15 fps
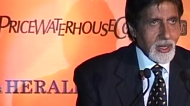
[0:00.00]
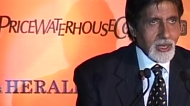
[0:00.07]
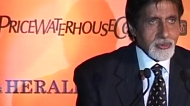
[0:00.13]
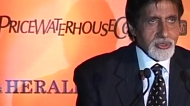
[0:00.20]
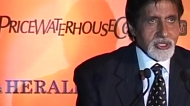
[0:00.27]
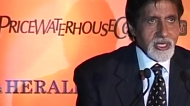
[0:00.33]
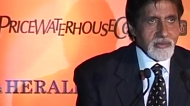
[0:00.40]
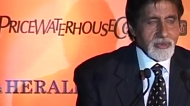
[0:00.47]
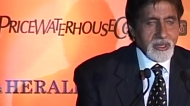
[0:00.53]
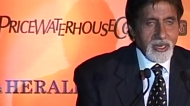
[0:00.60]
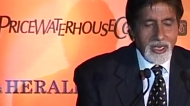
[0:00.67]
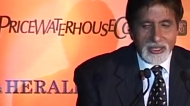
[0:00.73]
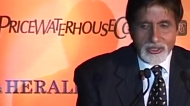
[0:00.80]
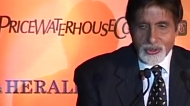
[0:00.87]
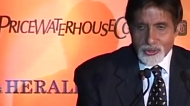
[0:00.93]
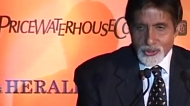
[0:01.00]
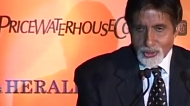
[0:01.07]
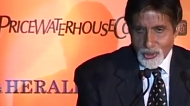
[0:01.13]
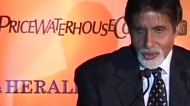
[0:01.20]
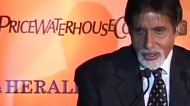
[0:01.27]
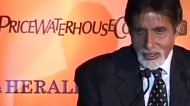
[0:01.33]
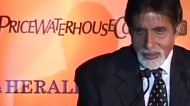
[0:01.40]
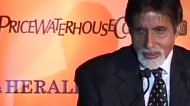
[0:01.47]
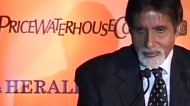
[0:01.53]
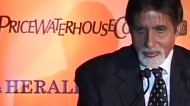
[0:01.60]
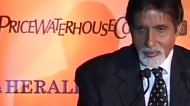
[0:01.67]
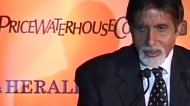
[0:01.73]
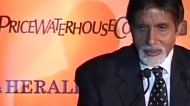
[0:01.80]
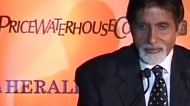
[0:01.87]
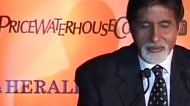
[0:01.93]
I was given, as you saw in
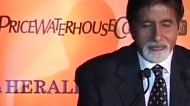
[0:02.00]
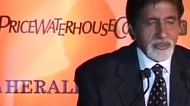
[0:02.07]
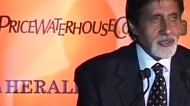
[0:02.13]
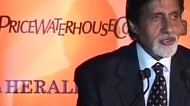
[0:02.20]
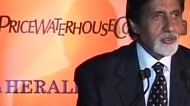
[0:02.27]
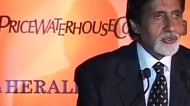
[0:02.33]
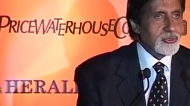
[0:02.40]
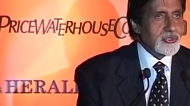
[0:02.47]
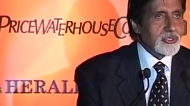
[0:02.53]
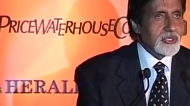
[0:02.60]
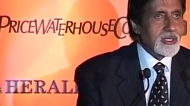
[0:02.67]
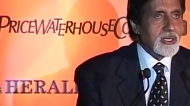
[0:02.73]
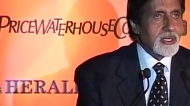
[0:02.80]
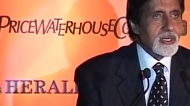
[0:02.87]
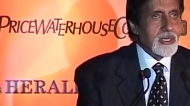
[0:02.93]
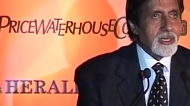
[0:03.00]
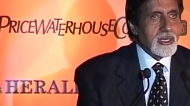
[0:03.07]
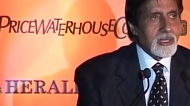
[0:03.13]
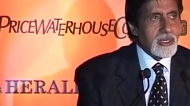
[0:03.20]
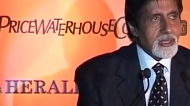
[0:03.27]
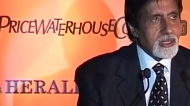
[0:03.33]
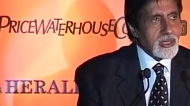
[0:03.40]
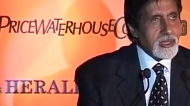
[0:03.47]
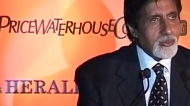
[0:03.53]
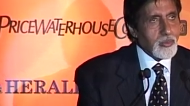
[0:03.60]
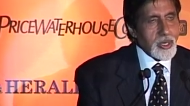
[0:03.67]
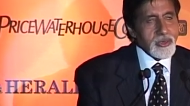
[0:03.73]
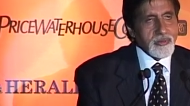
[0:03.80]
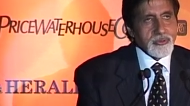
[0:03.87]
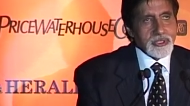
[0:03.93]
one of the videos, a
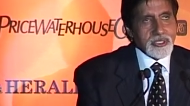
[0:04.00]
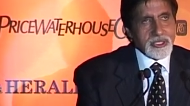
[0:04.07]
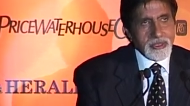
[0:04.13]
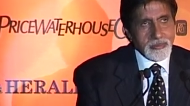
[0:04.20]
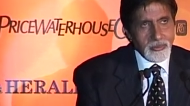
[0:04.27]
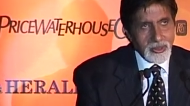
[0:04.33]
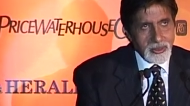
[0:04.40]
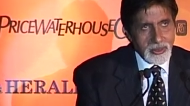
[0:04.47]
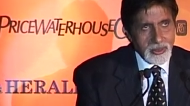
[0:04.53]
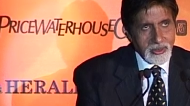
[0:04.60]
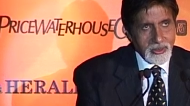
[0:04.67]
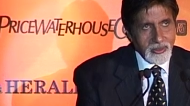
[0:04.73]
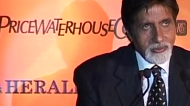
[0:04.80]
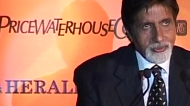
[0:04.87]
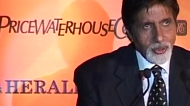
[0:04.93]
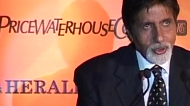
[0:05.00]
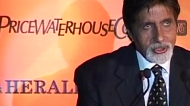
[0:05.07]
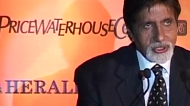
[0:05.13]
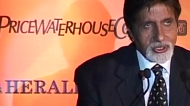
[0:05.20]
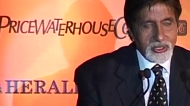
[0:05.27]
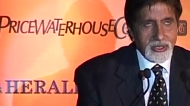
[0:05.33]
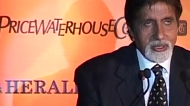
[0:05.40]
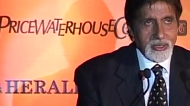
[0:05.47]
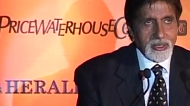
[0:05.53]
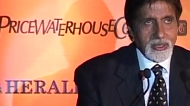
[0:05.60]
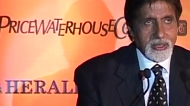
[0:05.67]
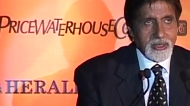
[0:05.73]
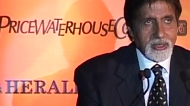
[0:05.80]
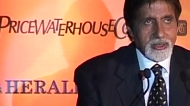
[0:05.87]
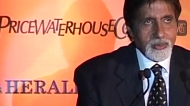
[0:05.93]
wonderful symbol of Yorkshire,
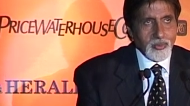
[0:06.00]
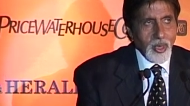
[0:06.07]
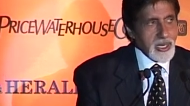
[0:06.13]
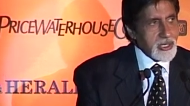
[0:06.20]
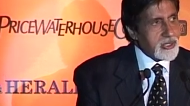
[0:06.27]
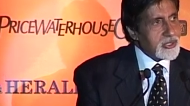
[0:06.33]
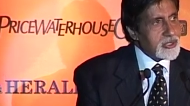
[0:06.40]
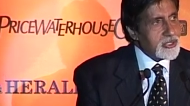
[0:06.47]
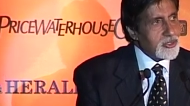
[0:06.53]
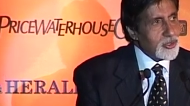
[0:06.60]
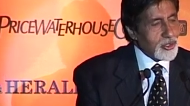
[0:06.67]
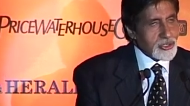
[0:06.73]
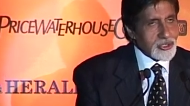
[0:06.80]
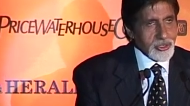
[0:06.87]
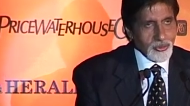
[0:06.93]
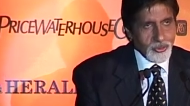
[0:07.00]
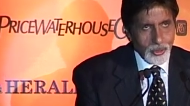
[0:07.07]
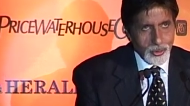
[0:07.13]
the white Yorkshire